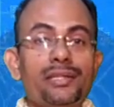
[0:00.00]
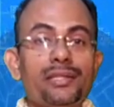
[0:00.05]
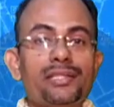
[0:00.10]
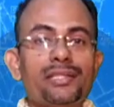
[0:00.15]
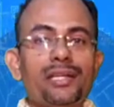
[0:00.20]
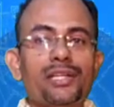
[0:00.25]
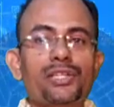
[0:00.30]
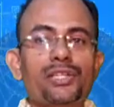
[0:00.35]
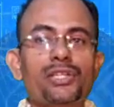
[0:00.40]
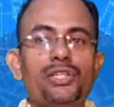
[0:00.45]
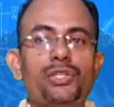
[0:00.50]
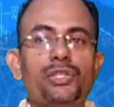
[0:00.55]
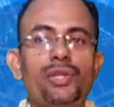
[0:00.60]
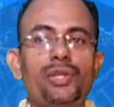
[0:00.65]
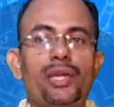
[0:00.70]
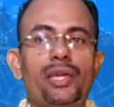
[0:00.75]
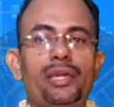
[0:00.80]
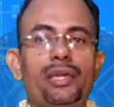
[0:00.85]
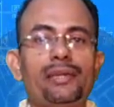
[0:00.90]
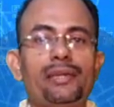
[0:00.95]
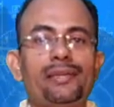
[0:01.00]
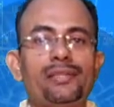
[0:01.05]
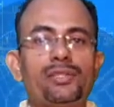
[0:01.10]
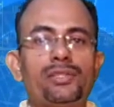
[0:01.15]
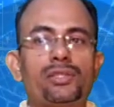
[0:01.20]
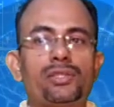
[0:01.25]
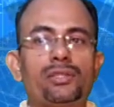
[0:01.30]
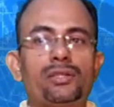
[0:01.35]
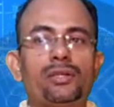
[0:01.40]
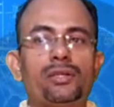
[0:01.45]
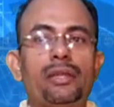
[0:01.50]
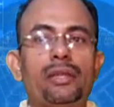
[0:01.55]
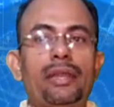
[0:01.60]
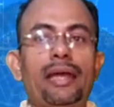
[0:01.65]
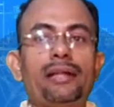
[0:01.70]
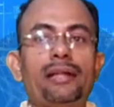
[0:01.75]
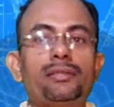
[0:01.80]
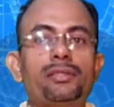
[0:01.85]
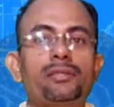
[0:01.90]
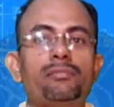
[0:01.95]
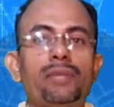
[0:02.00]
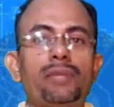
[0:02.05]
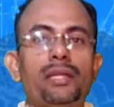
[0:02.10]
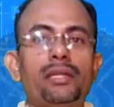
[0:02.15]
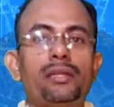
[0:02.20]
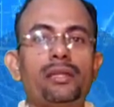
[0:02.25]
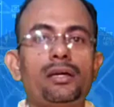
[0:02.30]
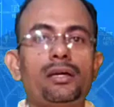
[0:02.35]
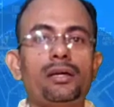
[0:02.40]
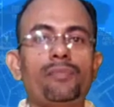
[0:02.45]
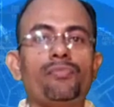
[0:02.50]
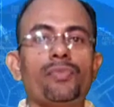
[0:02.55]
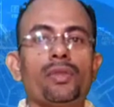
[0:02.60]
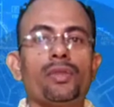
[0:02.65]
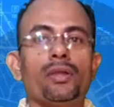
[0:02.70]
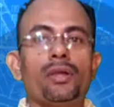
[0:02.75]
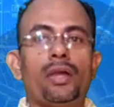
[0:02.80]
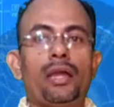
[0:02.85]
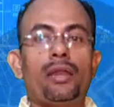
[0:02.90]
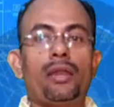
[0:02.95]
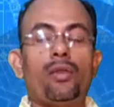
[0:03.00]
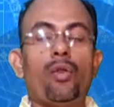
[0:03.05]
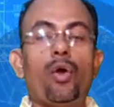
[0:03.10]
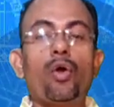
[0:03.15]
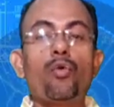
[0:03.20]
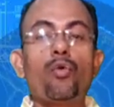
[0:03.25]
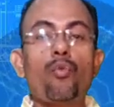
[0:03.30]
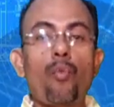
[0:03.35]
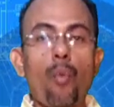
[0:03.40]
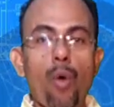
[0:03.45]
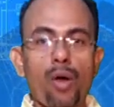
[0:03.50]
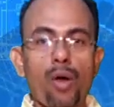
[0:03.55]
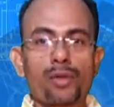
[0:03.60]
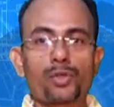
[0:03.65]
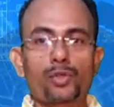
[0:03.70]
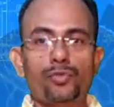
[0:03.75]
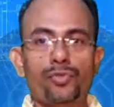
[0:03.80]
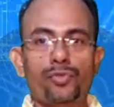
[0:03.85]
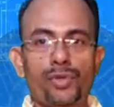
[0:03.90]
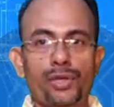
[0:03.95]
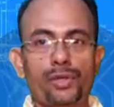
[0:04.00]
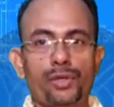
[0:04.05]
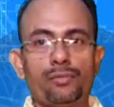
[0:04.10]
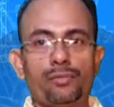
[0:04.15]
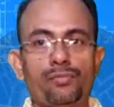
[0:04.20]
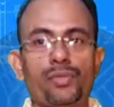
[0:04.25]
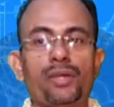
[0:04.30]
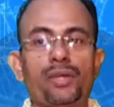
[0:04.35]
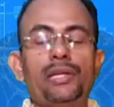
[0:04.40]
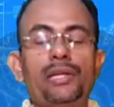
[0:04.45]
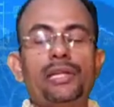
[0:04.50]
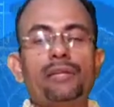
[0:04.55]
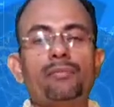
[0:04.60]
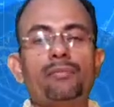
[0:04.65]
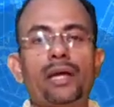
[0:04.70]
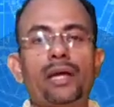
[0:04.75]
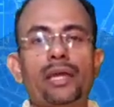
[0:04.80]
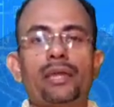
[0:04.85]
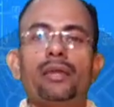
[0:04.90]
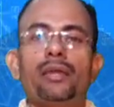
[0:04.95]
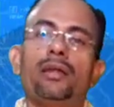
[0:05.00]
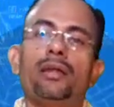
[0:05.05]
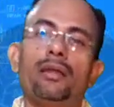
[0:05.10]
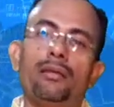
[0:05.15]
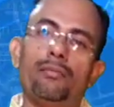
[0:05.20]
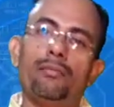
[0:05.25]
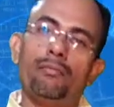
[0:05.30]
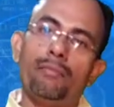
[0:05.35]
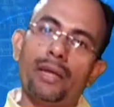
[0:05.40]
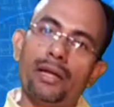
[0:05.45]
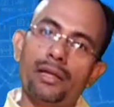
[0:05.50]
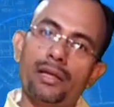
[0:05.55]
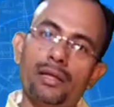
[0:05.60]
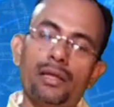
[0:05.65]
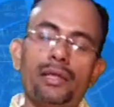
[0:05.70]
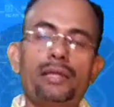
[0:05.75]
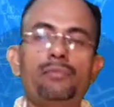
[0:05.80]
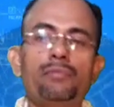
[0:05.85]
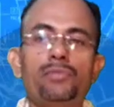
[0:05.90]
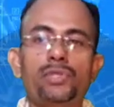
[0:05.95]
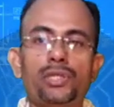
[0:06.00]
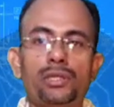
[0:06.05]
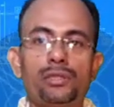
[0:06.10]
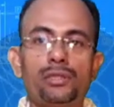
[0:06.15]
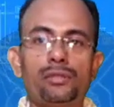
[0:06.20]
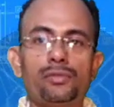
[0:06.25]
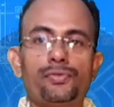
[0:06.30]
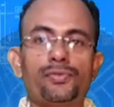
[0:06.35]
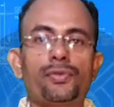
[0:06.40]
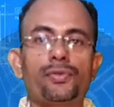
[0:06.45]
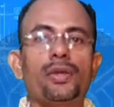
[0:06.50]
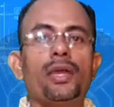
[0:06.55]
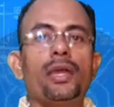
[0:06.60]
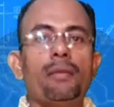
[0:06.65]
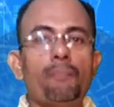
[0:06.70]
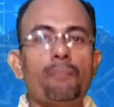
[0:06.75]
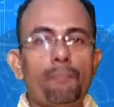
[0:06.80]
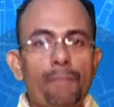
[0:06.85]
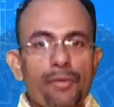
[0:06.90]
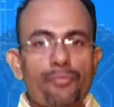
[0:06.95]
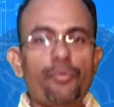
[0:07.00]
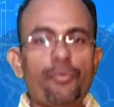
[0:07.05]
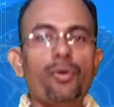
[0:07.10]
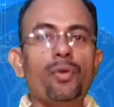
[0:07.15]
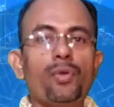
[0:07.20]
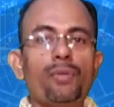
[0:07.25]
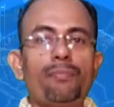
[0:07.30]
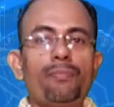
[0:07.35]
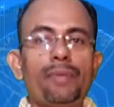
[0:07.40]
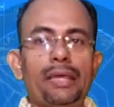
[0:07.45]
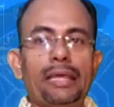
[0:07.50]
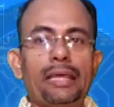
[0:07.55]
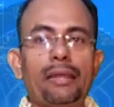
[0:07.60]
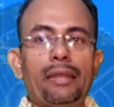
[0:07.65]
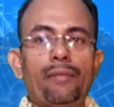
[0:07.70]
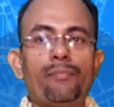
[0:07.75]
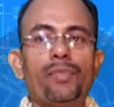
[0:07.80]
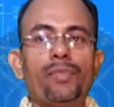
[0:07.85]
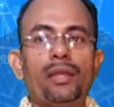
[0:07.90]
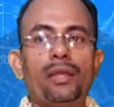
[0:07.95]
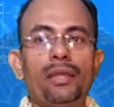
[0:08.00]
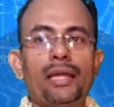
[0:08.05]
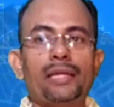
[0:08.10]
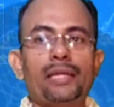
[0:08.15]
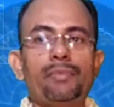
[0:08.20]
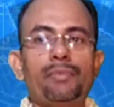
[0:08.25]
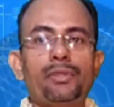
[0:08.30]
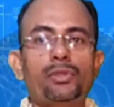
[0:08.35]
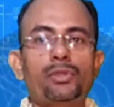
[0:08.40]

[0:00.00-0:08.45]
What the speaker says: discussion today is Nelson Mandela-A Long Walk to Freedom, written by Mandela himself. Before we begin, let me